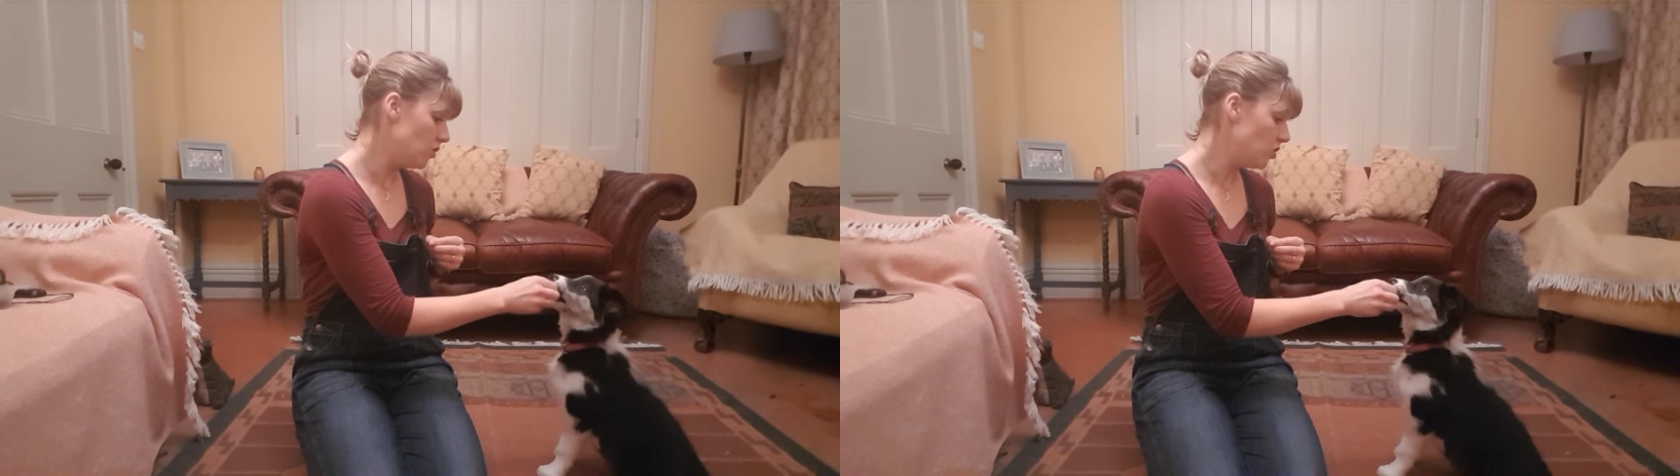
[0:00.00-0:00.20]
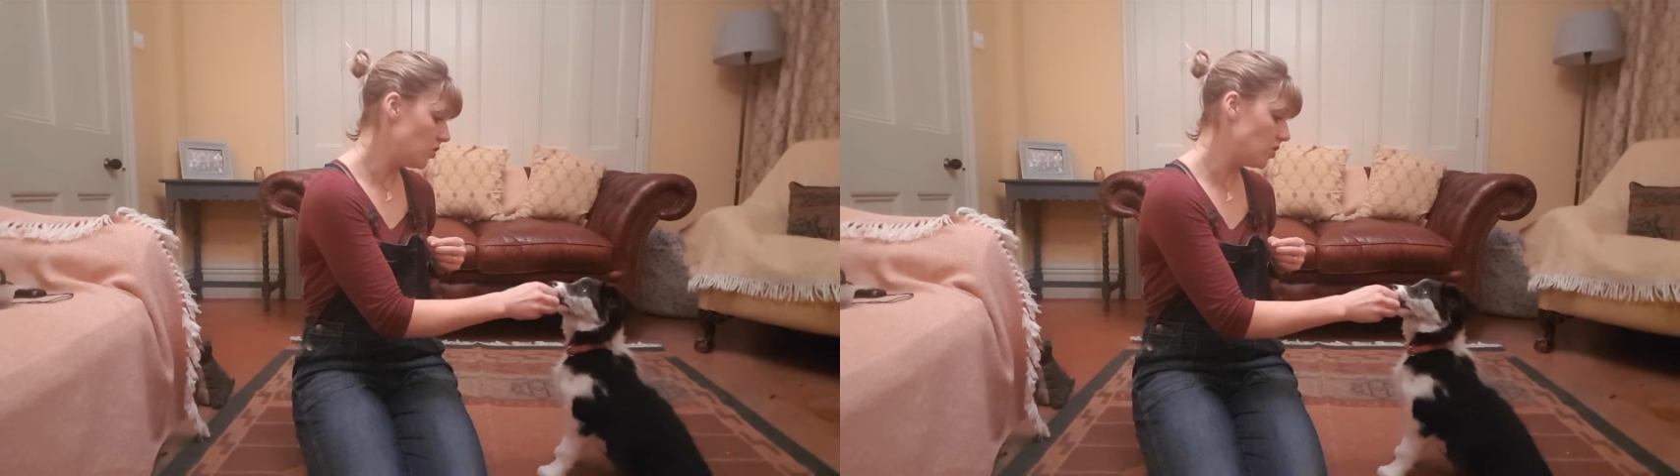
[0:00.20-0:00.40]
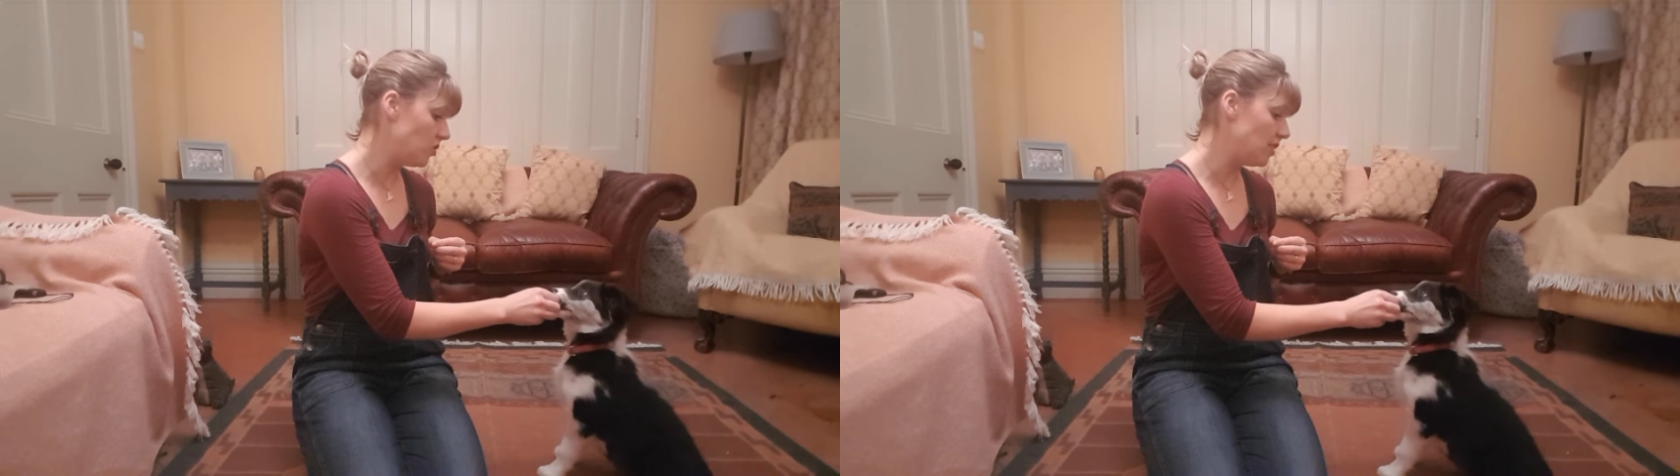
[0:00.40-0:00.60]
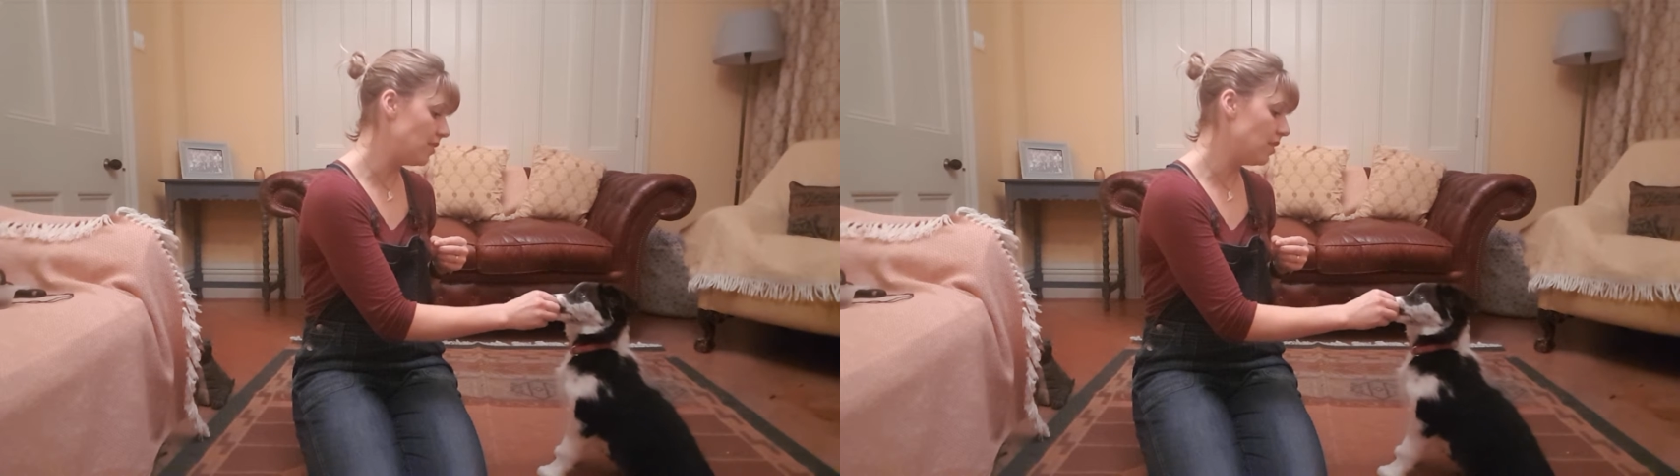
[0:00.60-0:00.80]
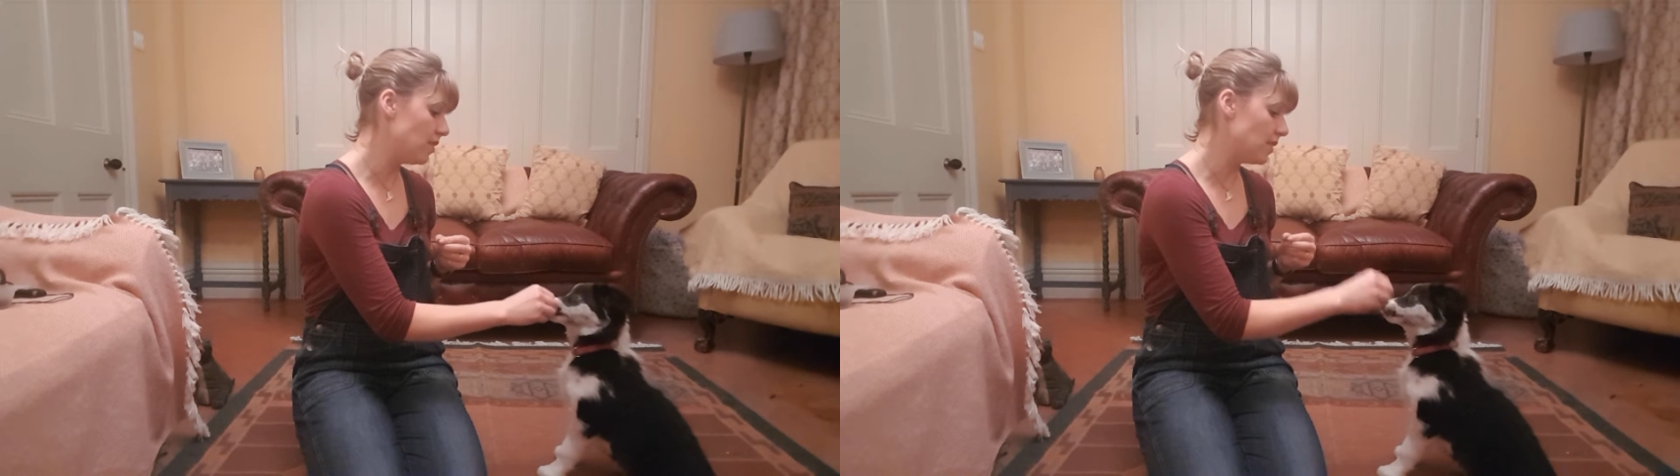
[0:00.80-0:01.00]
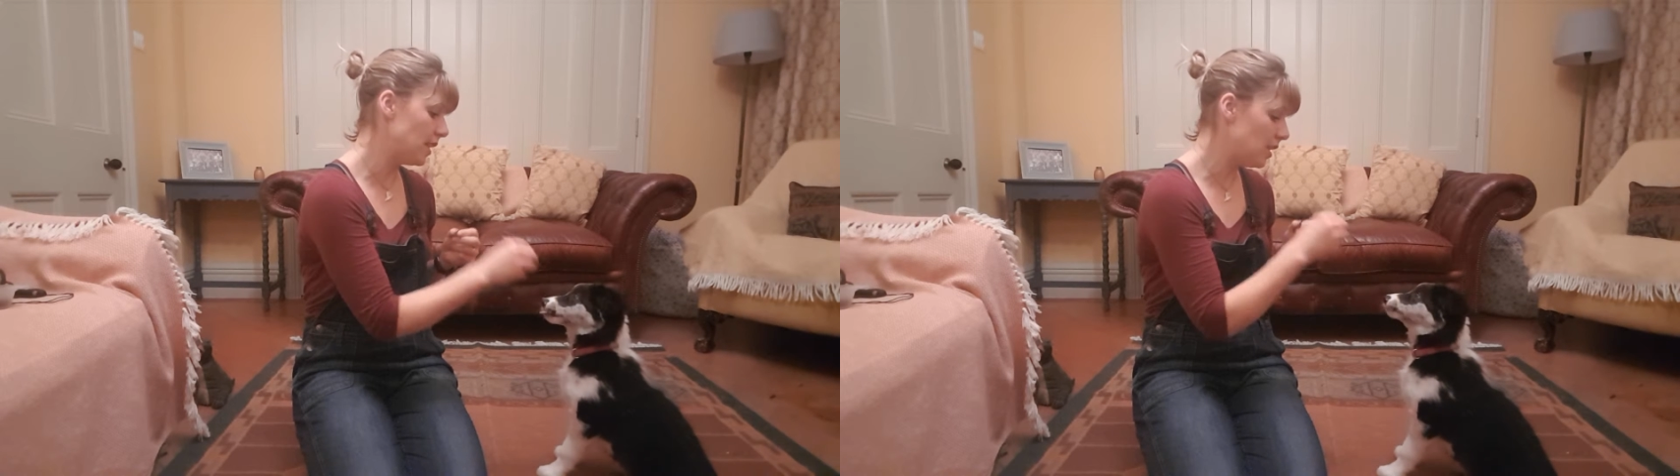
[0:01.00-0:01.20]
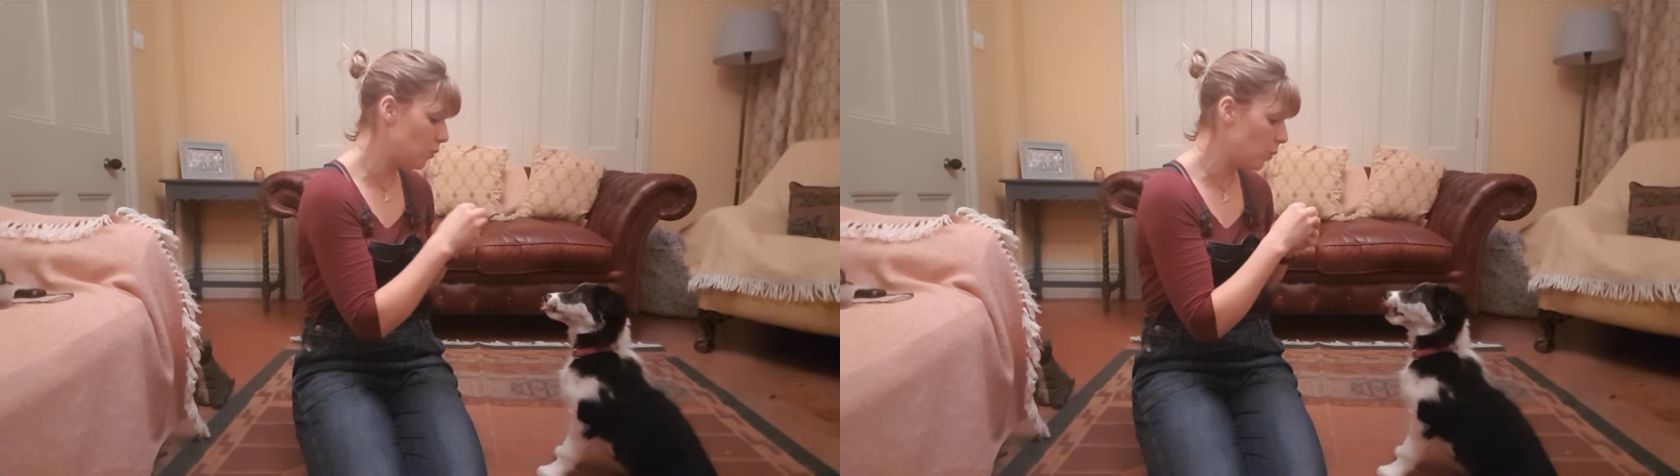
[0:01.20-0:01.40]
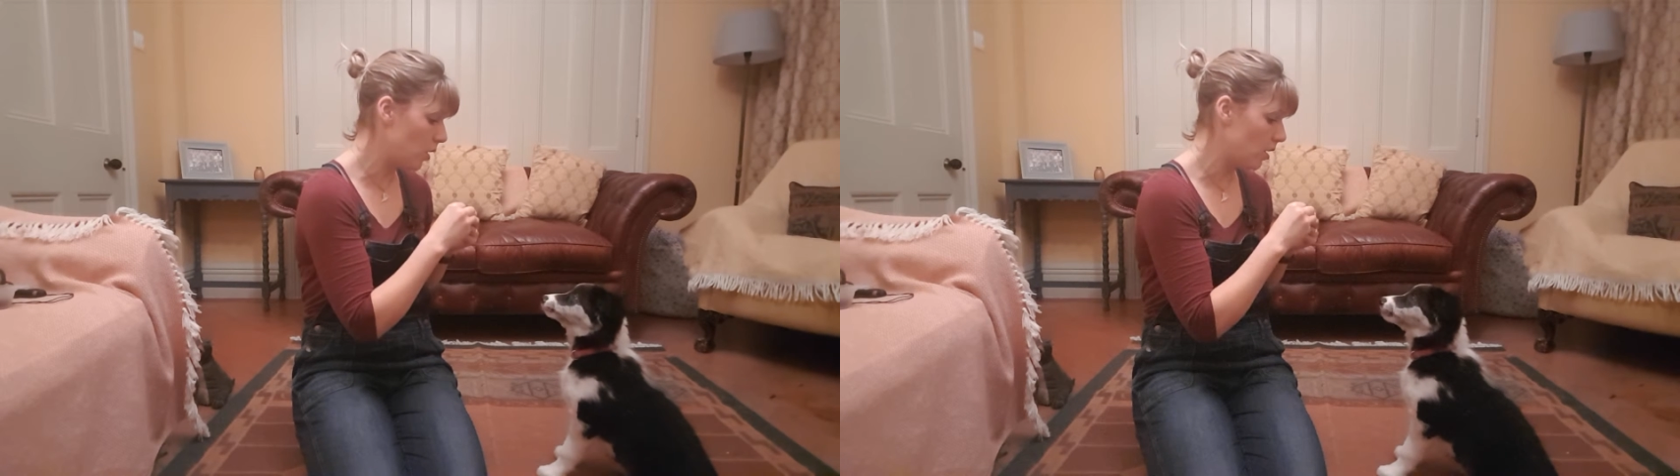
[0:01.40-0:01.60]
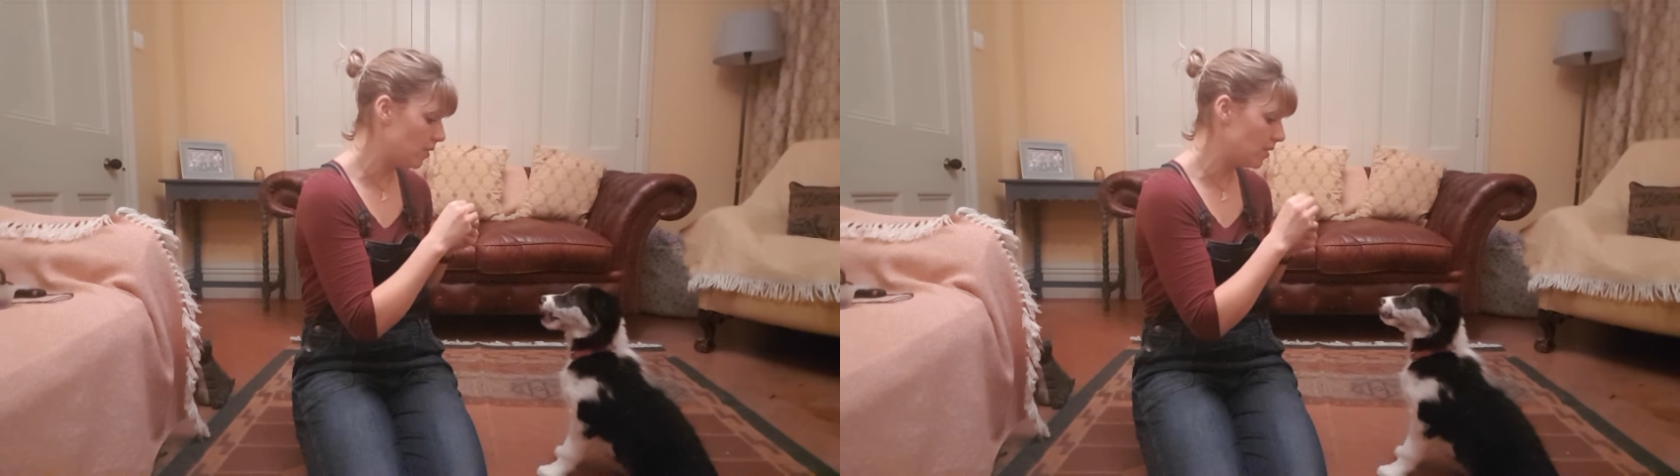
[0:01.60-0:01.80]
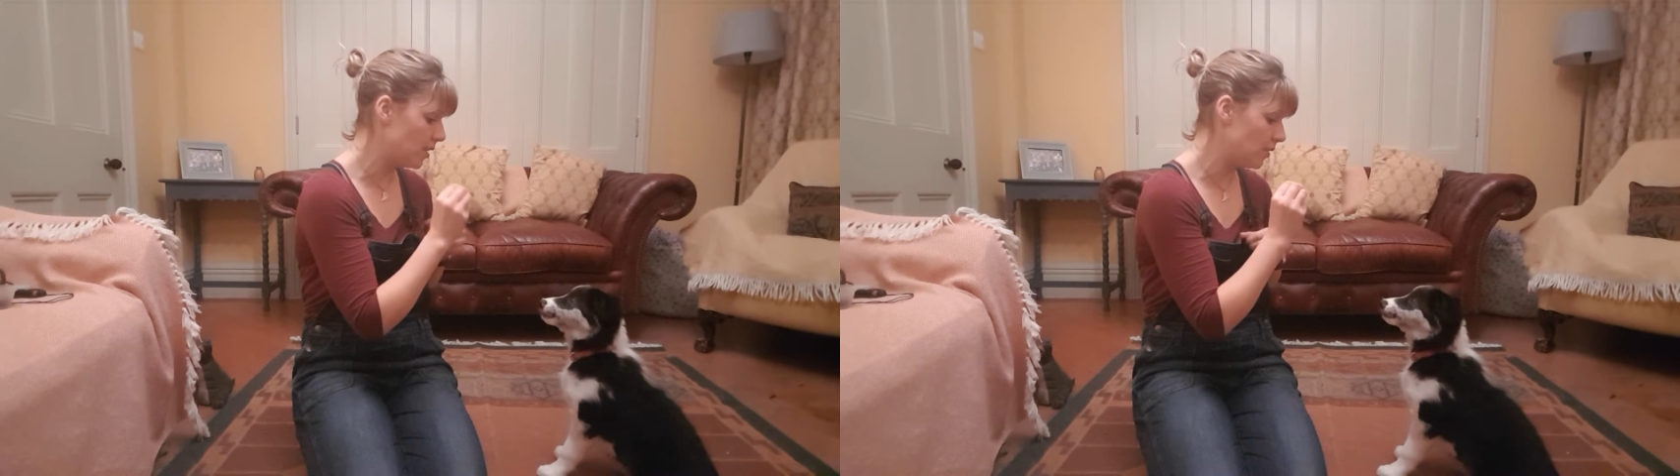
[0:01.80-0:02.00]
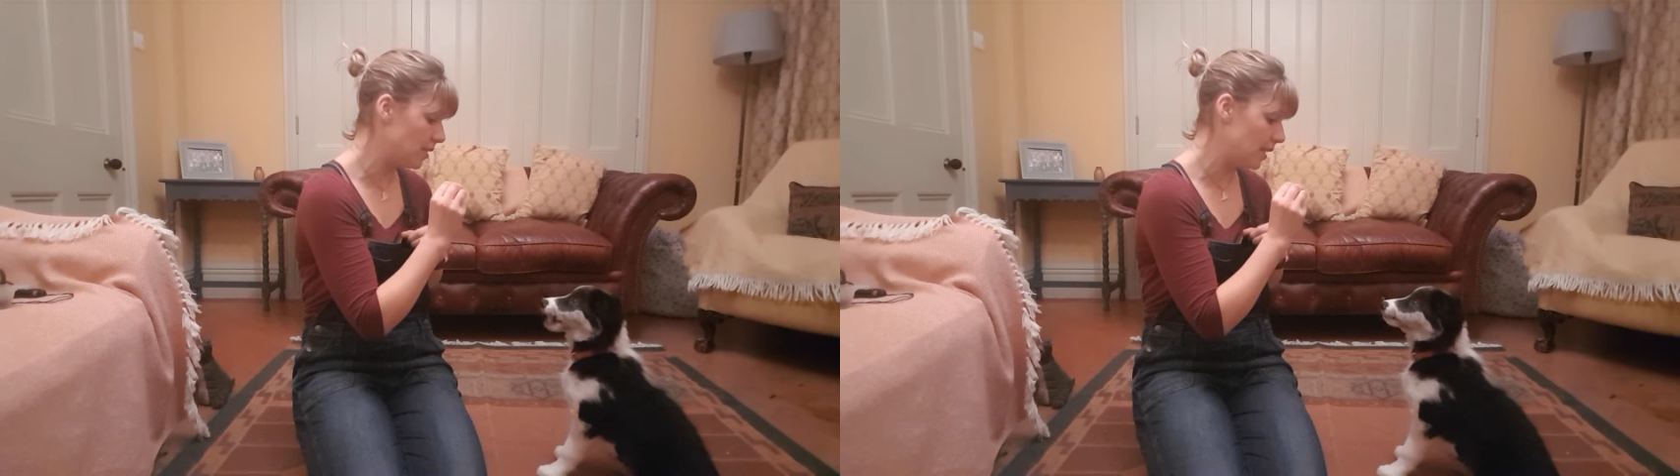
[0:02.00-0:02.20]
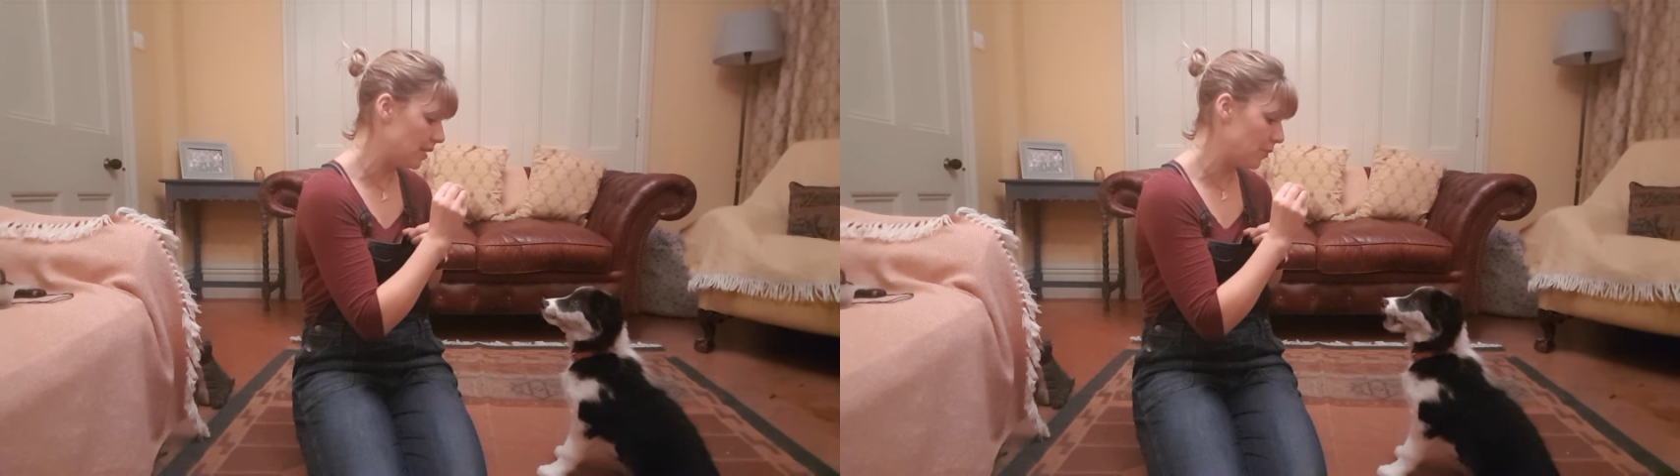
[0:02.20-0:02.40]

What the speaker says: just so she starts to hear the word and associate